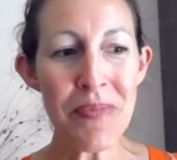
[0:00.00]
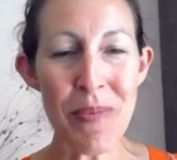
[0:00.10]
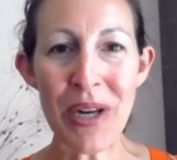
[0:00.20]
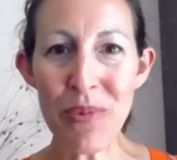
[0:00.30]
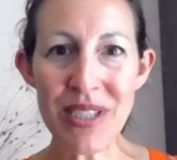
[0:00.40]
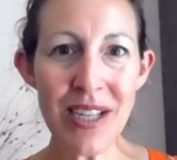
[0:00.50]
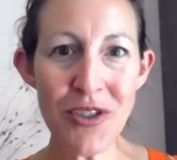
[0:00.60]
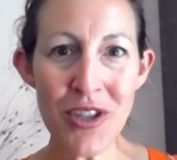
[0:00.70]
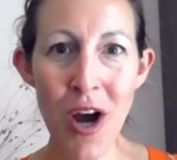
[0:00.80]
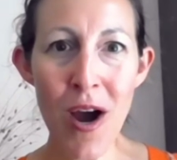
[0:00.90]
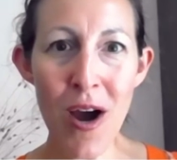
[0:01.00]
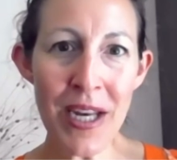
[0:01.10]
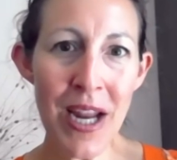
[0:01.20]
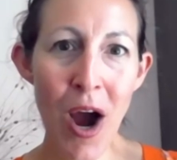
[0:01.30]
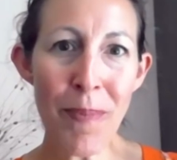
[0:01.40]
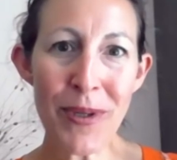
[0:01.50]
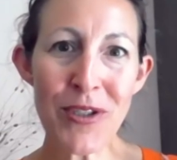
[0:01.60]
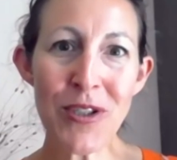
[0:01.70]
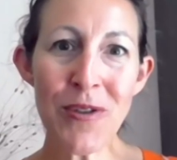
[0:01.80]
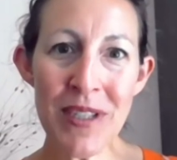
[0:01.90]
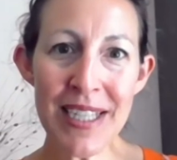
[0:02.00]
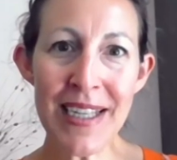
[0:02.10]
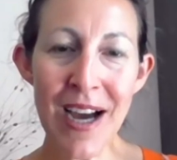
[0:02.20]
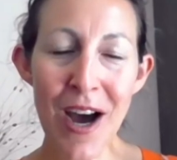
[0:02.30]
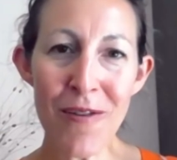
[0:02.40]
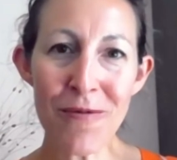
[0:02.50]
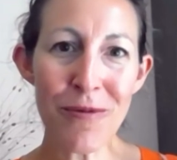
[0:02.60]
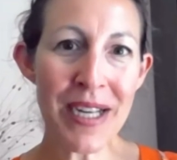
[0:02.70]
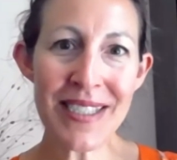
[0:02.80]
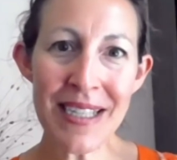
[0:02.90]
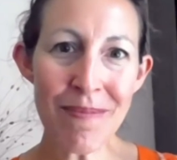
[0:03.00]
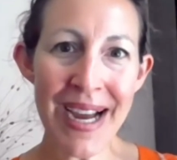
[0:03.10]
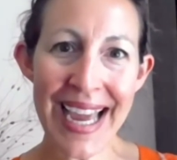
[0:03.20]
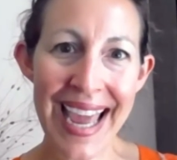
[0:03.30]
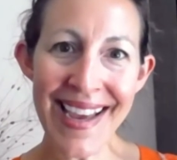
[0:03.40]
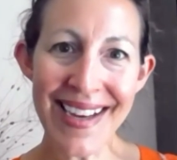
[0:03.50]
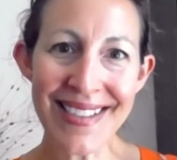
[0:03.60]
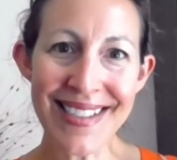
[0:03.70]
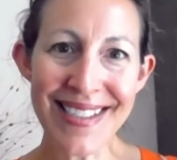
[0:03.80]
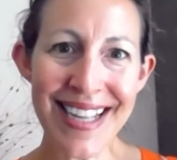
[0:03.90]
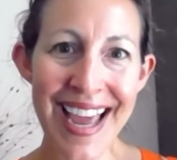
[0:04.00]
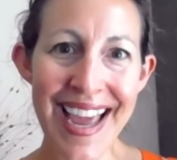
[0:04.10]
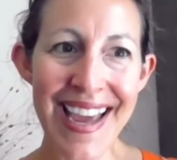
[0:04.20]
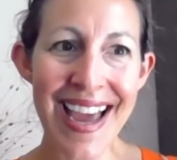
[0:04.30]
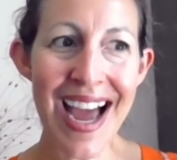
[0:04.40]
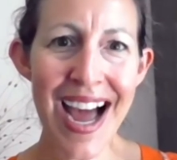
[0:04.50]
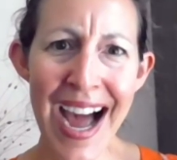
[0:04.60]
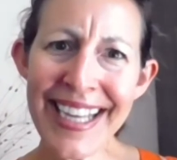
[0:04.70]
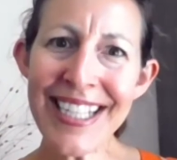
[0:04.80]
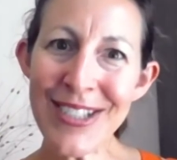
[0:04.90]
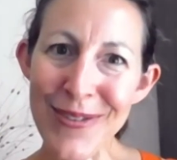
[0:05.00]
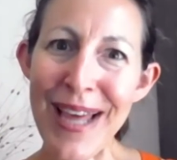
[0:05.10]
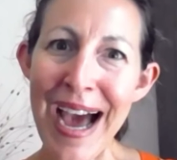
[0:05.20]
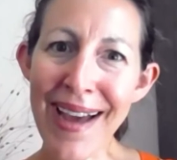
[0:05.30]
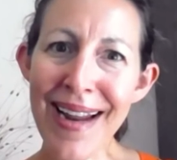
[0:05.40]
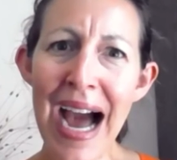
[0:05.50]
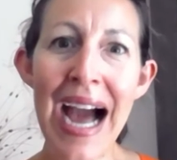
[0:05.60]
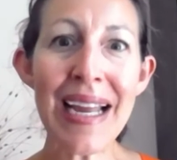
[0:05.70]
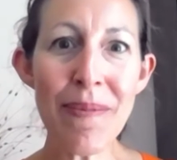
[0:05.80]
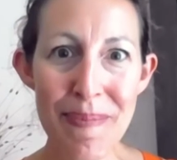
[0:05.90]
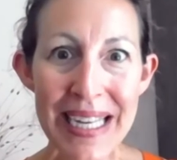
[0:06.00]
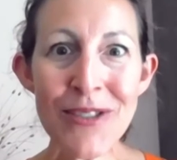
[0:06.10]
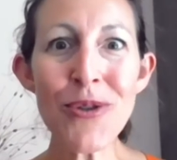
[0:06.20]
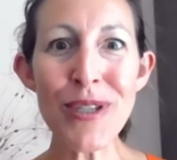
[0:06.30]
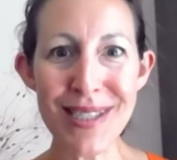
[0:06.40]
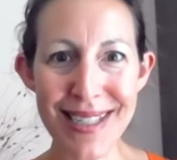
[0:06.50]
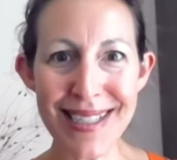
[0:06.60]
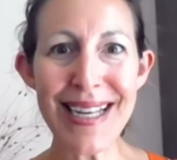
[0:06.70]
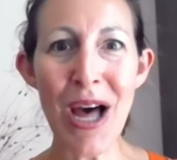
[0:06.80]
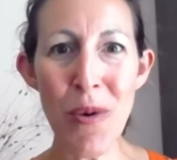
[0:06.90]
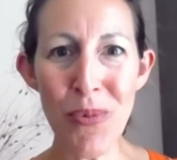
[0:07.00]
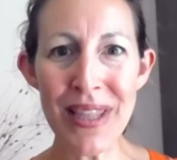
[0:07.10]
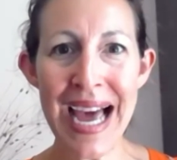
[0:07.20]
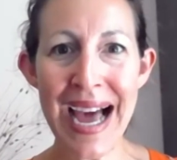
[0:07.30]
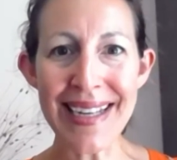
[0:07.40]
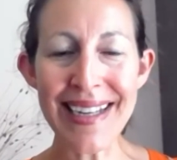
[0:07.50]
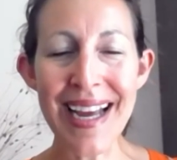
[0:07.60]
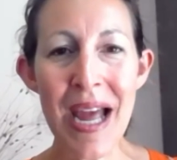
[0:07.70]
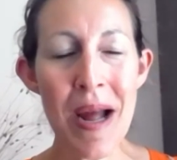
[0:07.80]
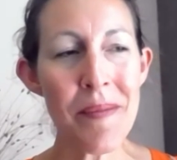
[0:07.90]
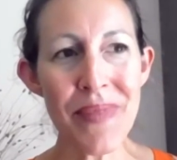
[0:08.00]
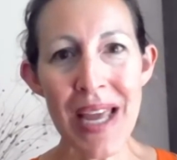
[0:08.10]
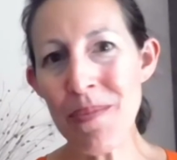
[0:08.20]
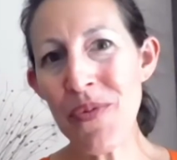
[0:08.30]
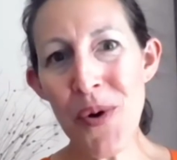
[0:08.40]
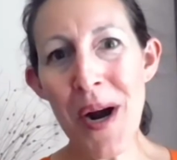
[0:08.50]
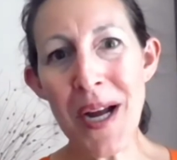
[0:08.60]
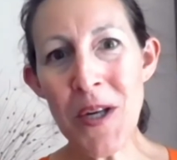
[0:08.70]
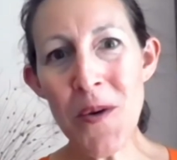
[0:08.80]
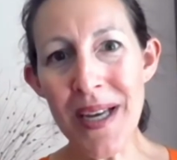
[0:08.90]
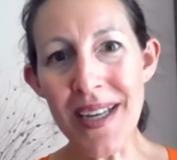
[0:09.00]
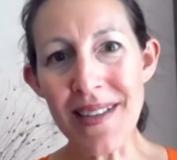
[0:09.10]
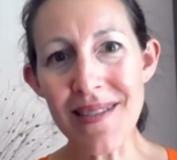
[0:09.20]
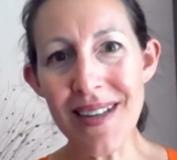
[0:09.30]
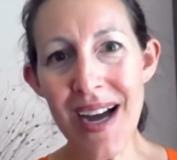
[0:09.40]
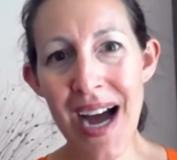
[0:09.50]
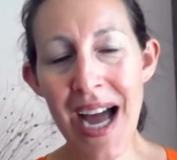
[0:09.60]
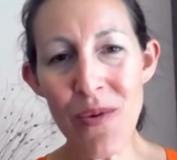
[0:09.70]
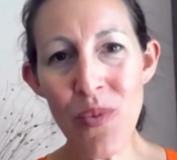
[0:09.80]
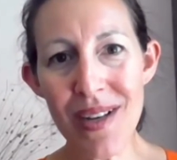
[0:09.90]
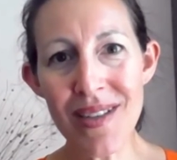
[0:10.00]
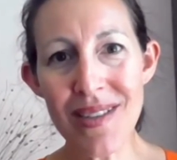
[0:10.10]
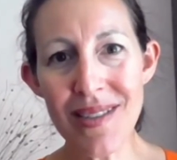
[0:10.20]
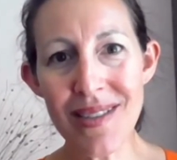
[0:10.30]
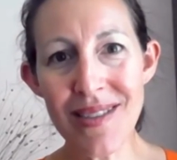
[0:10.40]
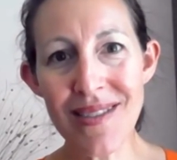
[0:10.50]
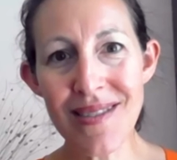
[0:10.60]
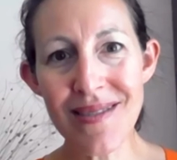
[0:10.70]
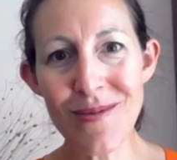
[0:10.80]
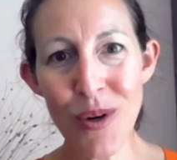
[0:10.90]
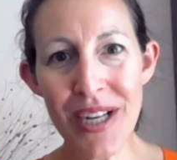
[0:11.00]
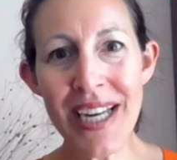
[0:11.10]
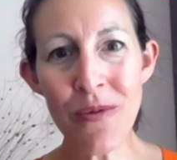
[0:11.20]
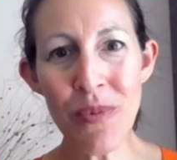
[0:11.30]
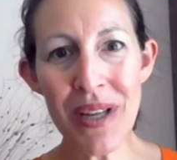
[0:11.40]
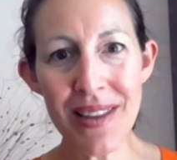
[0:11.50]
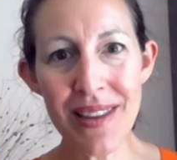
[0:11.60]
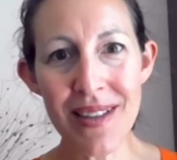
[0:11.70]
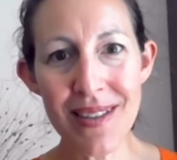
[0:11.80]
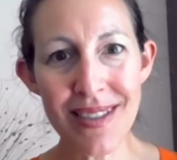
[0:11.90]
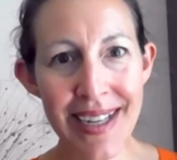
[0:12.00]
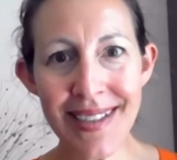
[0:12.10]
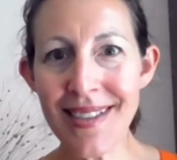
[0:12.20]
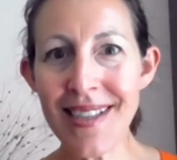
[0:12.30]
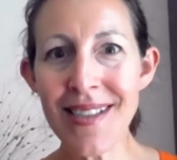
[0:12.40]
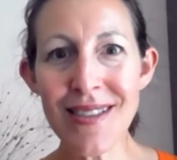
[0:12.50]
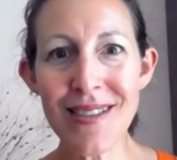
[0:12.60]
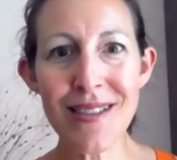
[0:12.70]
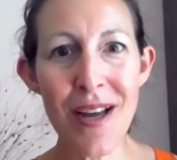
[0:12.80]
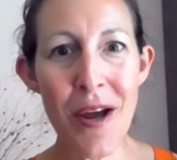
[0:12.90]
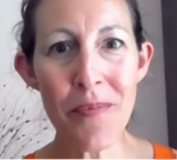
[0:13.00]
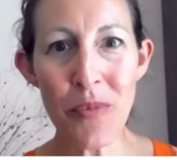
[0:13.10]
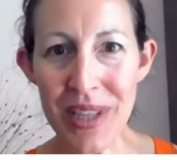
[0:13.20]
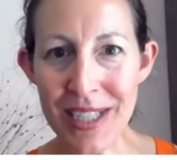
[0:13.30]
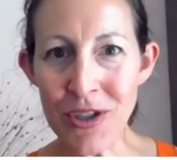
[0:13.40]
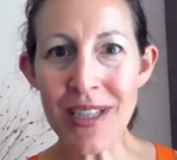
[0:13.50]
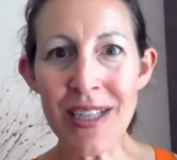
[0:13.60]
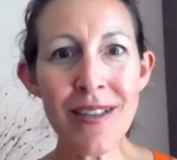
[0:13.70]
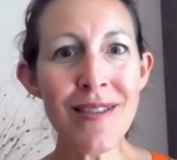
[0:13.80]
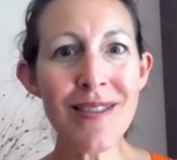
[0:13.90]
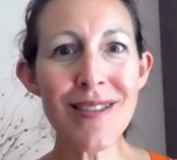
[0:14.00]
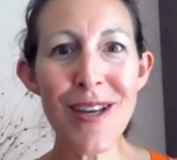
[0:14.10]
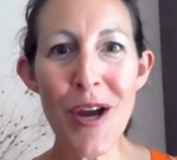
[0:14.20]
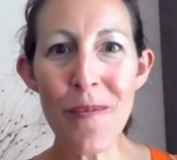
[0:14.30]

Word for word: But it was such an an opportunity of raising my hand to say, I can do that. I'm interested to help with that. And before I knew it, I was working with scientists, with engineers,